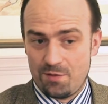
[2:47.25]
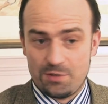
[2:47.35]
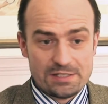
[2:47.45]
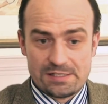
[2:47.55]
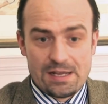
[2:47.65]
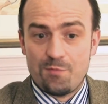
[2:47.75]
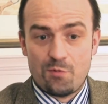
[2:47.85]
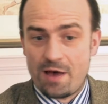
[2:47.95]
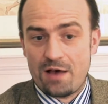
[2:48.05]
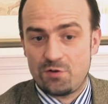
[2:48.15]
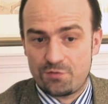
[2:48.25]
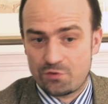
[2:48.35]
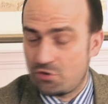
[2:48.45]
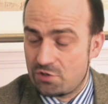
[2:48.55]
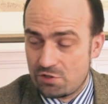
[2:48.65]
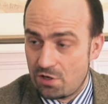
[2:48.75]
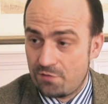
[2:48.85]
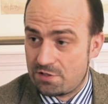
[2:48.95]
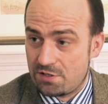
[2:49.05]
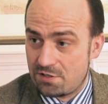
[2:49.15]
but the same amount of goods and
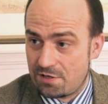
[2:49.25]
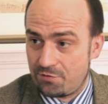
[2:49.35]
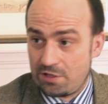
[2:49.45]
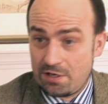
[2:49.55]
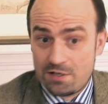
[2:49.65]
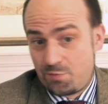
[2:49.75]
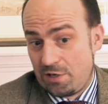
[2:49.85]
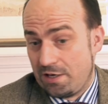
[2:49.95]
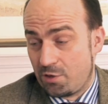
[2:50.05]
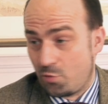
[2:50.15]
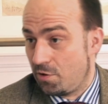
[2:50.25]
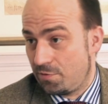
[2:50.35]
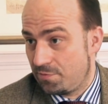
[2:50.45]
services, everything else being equal.